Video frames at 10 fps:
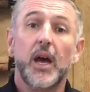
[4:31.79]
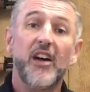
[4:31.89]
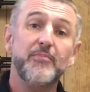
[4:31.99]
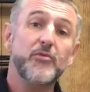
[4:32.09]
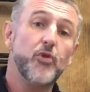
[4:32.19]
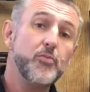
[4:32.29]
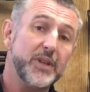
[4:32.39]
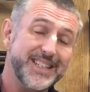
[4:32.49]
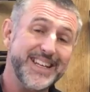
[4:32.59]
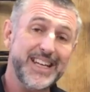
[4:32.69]
I've been
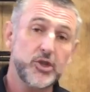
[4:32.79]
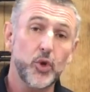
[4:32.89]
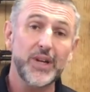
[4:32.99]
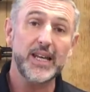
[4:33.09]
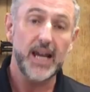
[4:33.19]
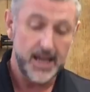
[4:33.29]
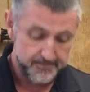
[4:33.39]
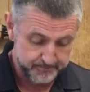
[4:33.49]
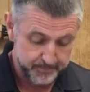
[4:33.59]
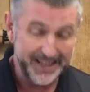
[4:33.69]
Rupert today talking
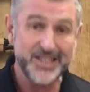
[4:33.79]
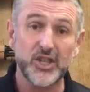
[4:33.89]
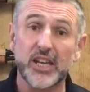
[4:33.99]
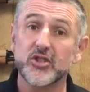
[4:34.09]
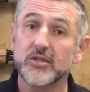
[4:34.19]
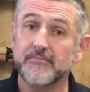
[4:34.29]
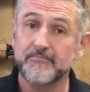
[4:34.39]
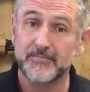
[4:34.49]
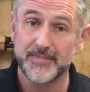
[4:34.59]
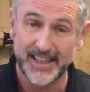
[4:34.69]
um, ballistics,
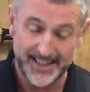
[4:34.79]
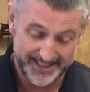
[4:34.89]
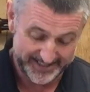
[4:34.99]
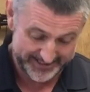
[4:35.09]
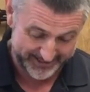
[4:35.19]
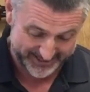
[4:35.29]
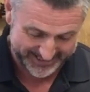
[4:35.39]
uh,